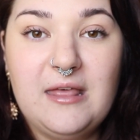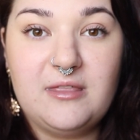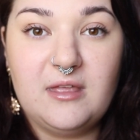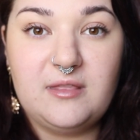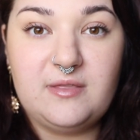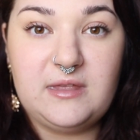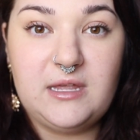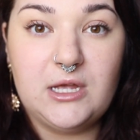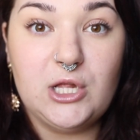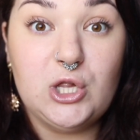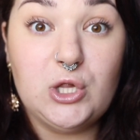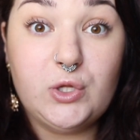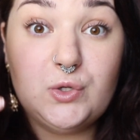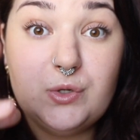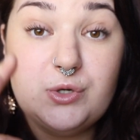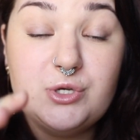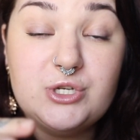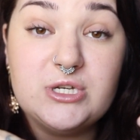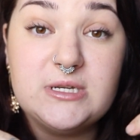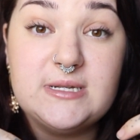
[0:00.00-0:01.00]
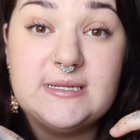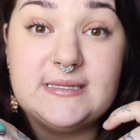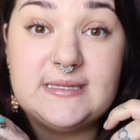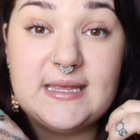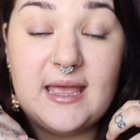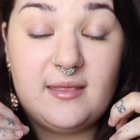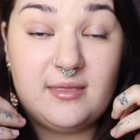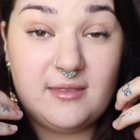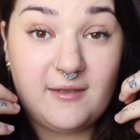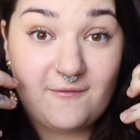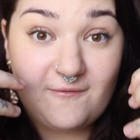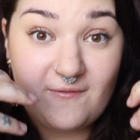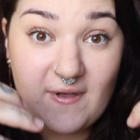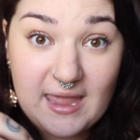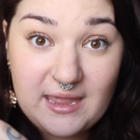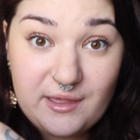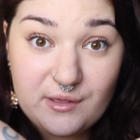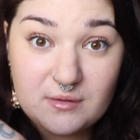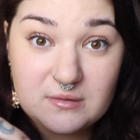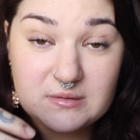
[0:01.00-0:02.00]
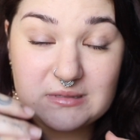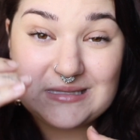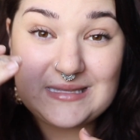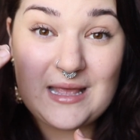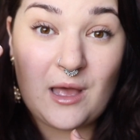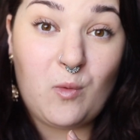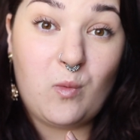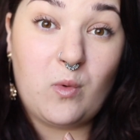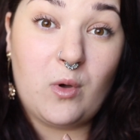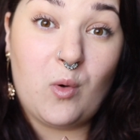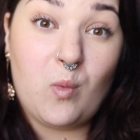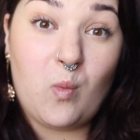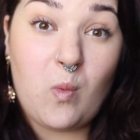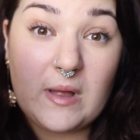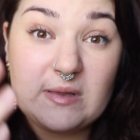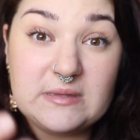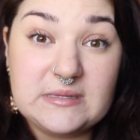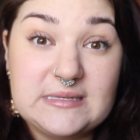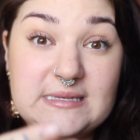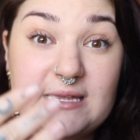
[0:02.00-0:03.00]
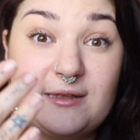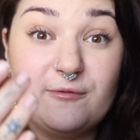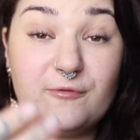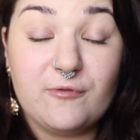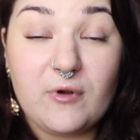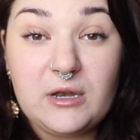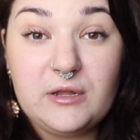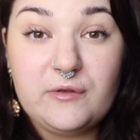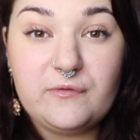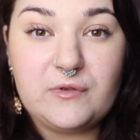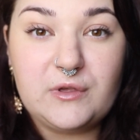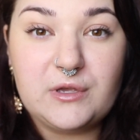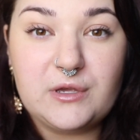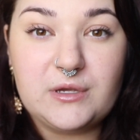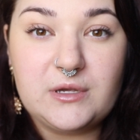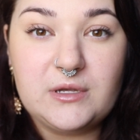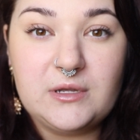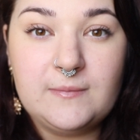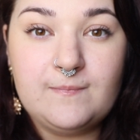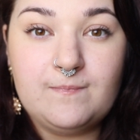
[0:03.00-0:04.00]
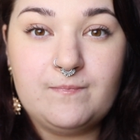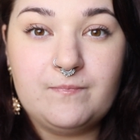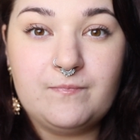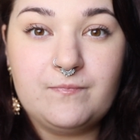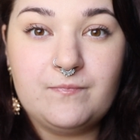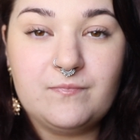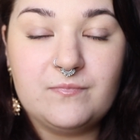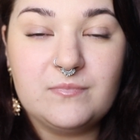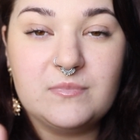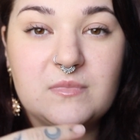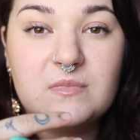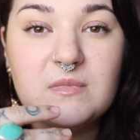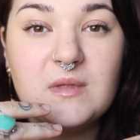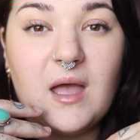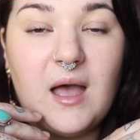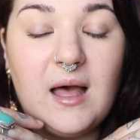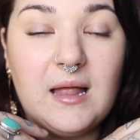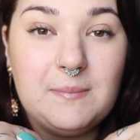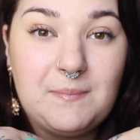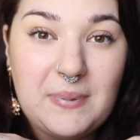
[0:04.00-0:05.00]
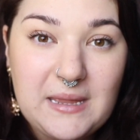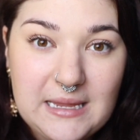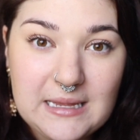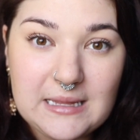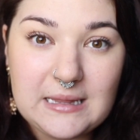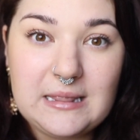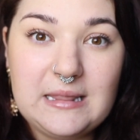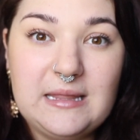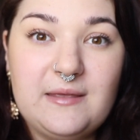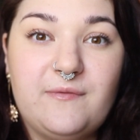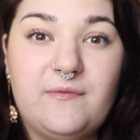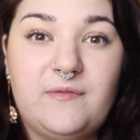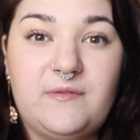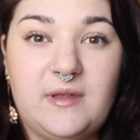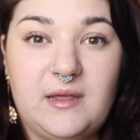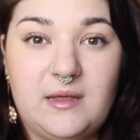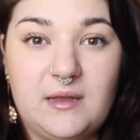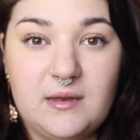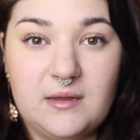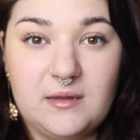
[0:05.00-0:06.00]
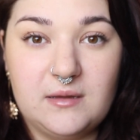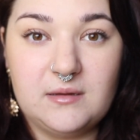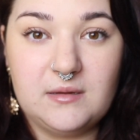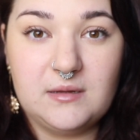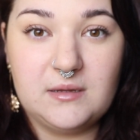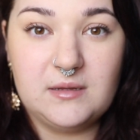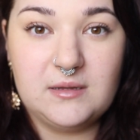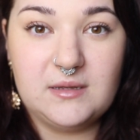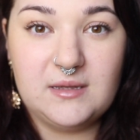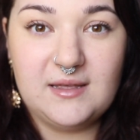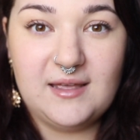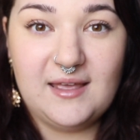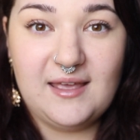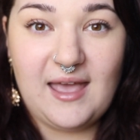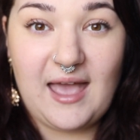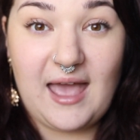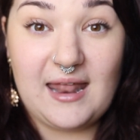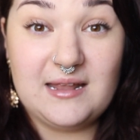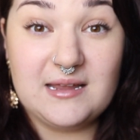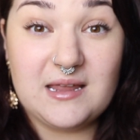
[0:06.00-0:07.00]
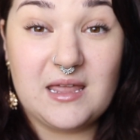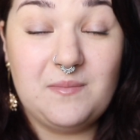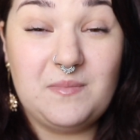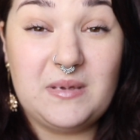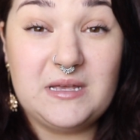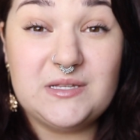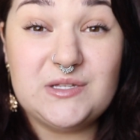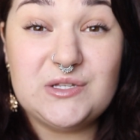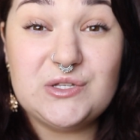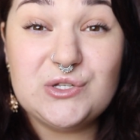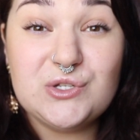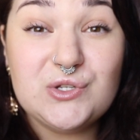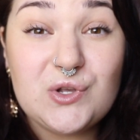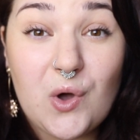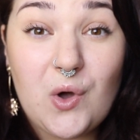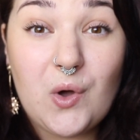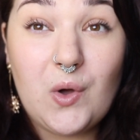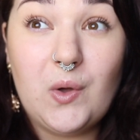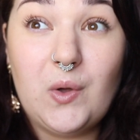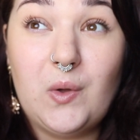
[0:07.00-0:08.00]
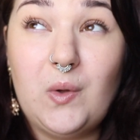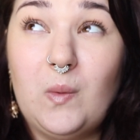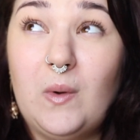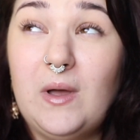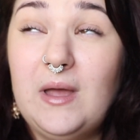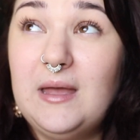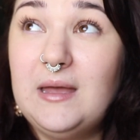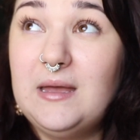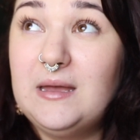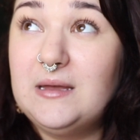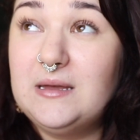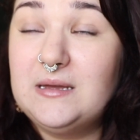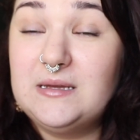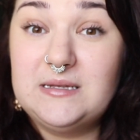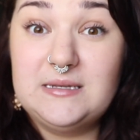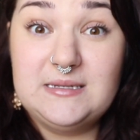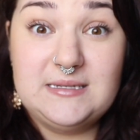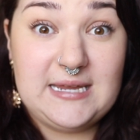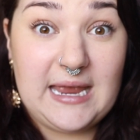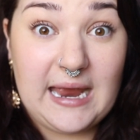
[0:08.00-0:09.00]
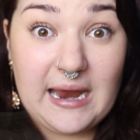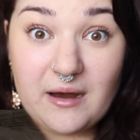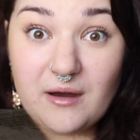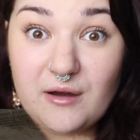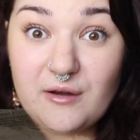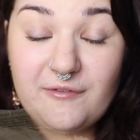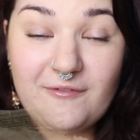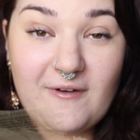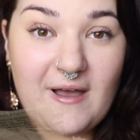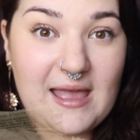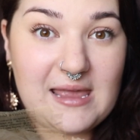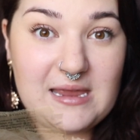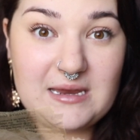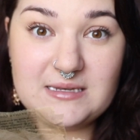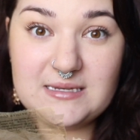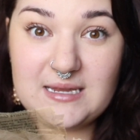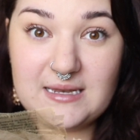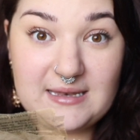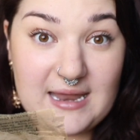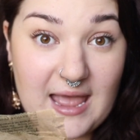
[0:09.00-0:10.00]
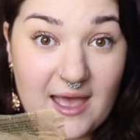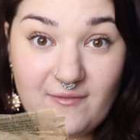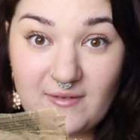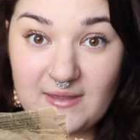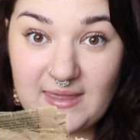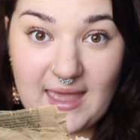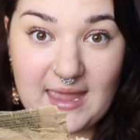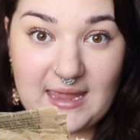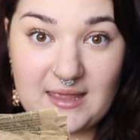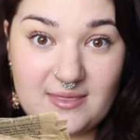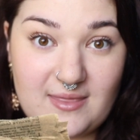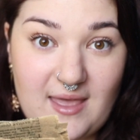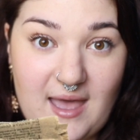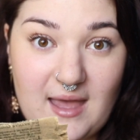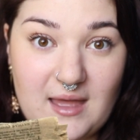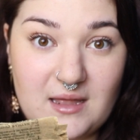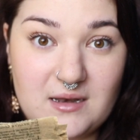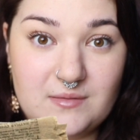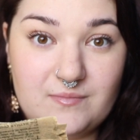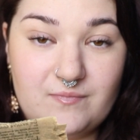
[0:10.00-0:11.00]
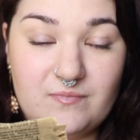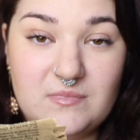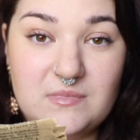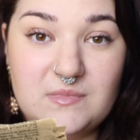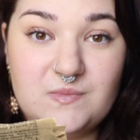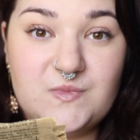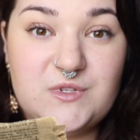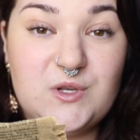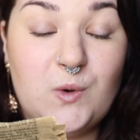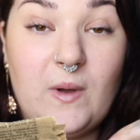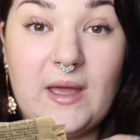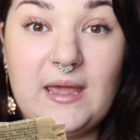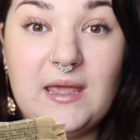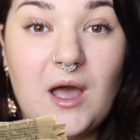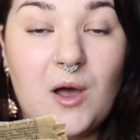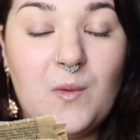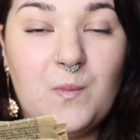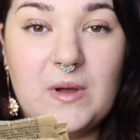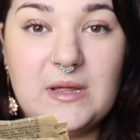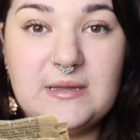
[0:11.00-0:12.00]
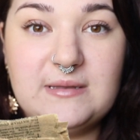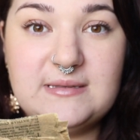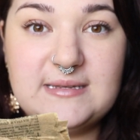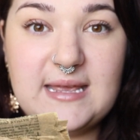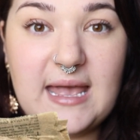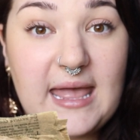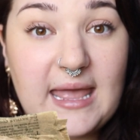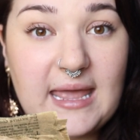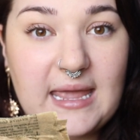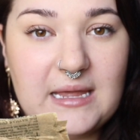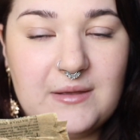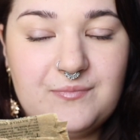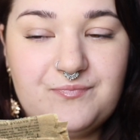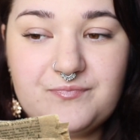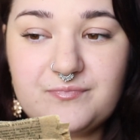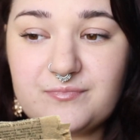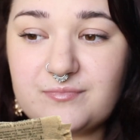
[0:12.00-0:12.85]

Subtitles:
that the illusions and the veils that were once in front of you are being lifted. And it can be so terrifying to navigate that, to wake up one day